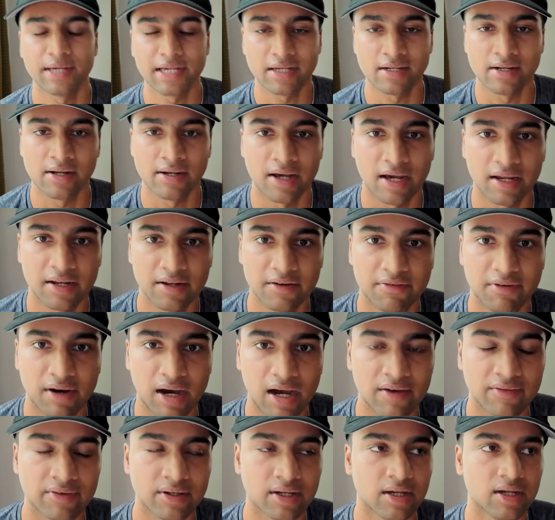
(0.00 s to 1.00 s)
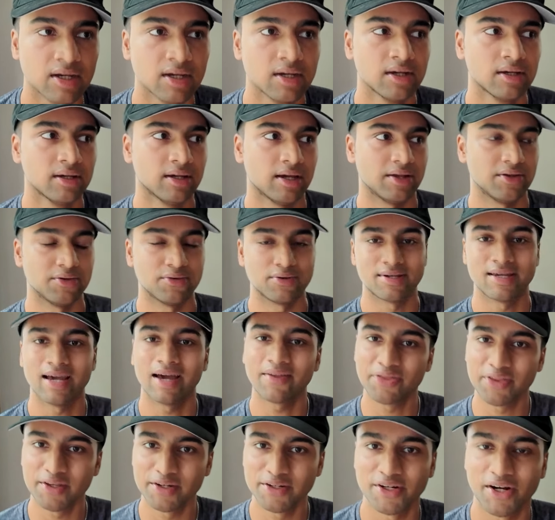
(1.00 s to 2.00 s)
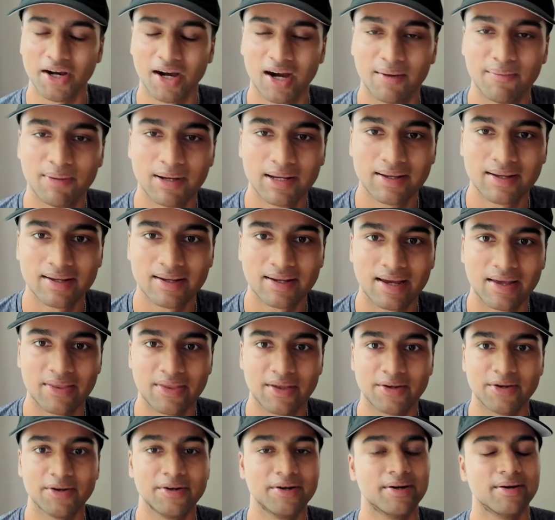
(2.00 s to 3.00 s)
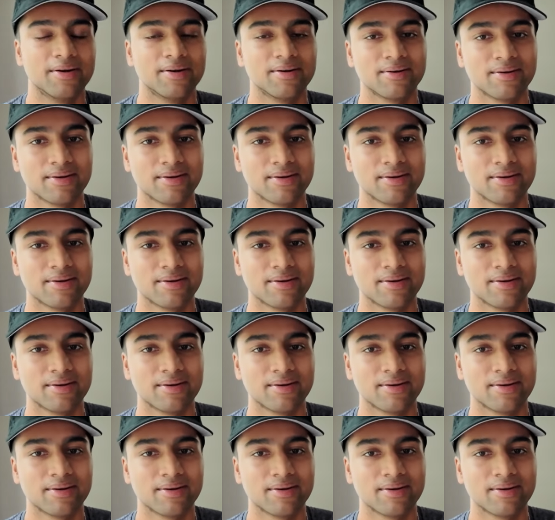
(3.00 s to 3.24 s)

make in a nine to five, and you get the job, and then you're